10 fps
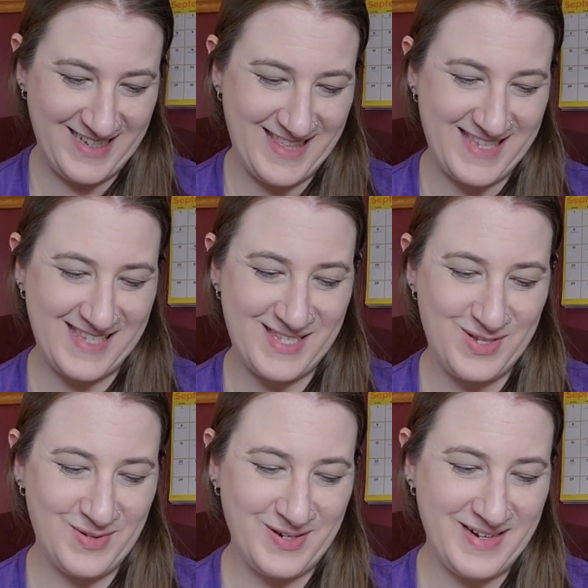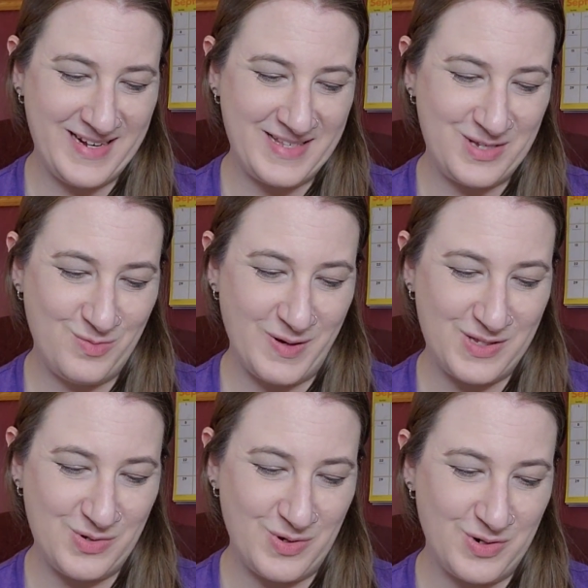This is 282 by
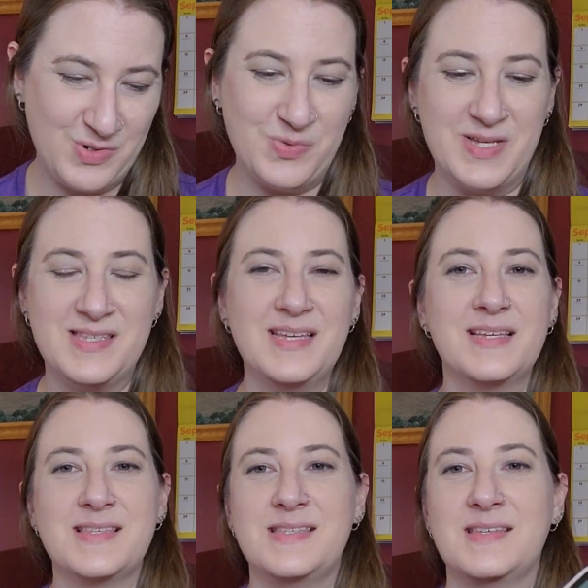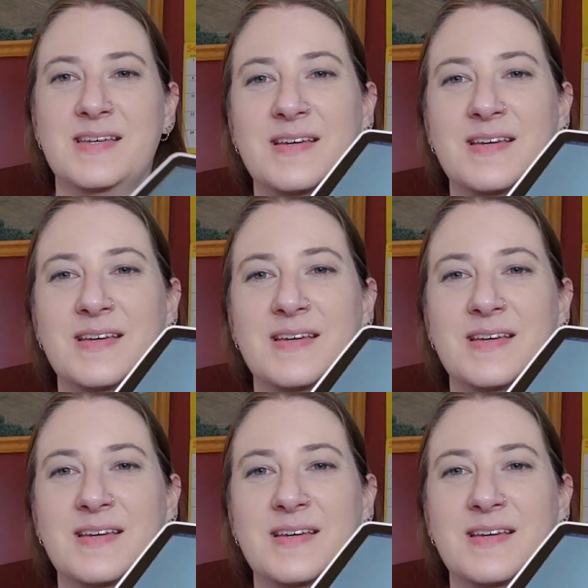226.